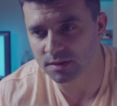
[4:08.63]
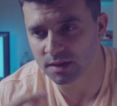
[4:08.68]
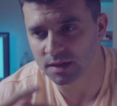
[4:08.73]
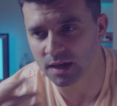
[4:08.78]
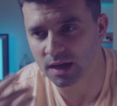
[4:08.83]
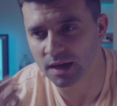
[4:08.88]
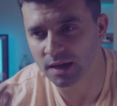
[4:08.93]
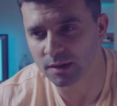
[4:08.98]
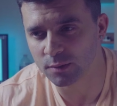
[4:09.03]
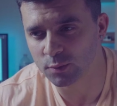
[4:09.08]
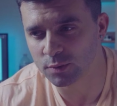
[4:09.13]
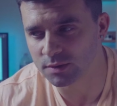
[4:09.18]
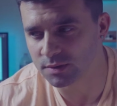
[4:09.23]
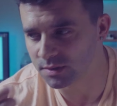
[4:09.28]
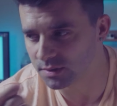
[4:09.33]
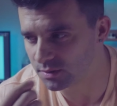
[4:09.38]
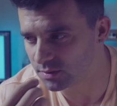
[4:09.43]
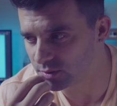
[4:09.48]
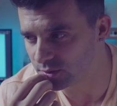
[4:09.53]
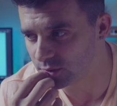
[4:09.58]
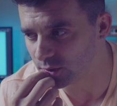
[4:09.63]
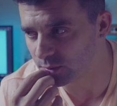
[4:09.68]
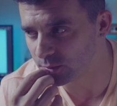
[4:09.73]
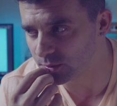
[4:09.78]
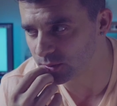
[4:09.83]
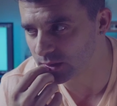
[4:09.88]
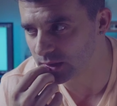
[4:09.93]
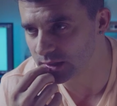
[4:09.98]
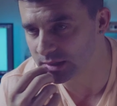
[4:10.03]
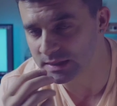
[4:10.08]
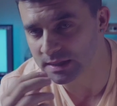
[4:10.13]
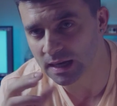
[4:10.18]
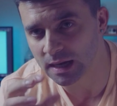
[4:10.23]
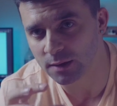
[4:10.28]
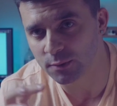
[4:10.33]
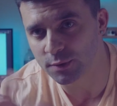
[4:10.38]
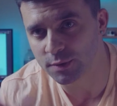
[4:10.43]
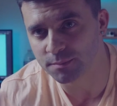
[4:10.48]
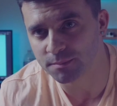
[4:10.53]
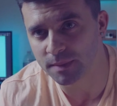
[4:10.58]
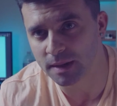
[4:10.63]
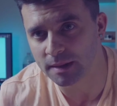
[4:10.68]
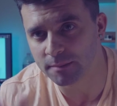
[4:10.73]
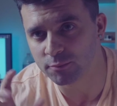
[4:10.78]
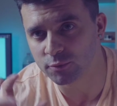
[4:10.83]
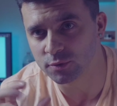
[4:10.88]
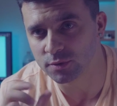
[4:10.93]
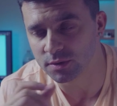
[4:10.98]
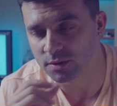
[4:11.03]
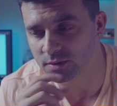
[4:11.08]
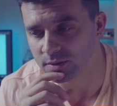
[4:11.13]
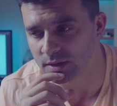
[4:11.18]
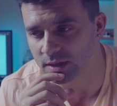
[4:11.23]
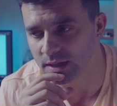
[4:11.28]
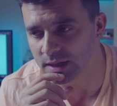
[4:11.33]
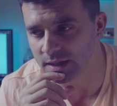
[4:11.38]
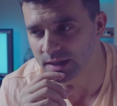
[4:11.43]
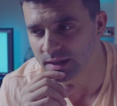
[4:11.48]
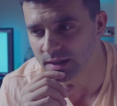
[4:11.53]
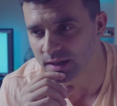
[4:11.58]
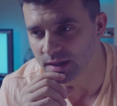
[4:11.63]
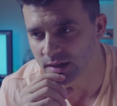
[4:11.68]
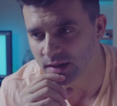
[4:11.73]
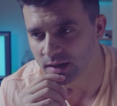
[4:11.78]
that I wanted to show you guys how the map would look like